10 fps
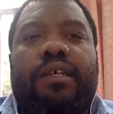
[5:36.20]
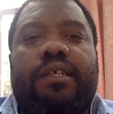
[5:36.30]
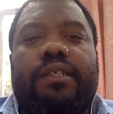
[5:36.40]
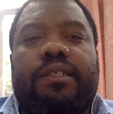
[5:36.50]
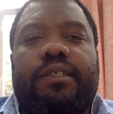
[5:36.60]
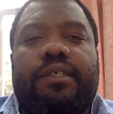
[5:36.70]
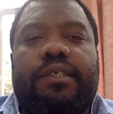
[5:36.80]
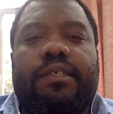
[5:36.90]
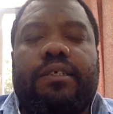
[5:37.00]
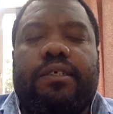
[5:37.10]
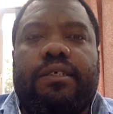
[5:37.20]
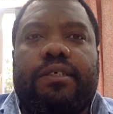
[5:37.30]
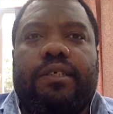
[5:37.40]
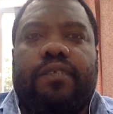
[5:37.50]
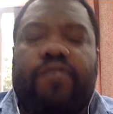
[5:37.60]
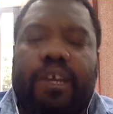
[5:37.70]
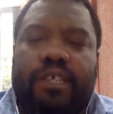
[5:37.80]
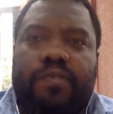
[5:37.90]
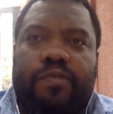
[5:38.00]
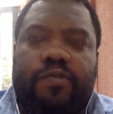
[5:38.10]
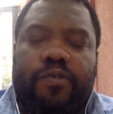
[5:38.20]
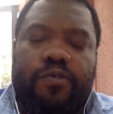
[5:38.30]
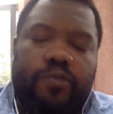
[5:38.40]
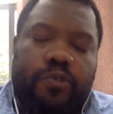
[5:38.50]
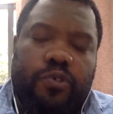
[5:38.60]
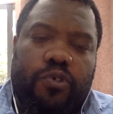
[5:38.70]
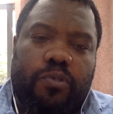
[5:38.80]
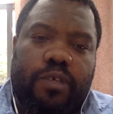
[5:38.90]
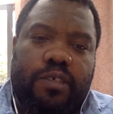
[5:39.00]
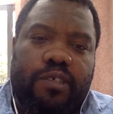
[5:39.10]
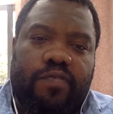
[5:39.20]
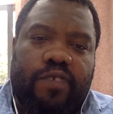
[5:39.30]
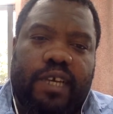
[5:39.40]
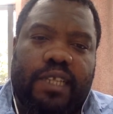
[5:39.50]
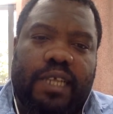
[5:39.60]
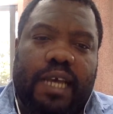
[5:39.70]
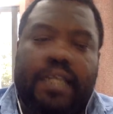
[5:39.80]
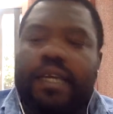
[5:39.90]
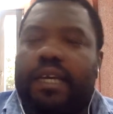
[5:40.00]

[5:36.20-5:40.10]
the effects of a food surplus is the fact that,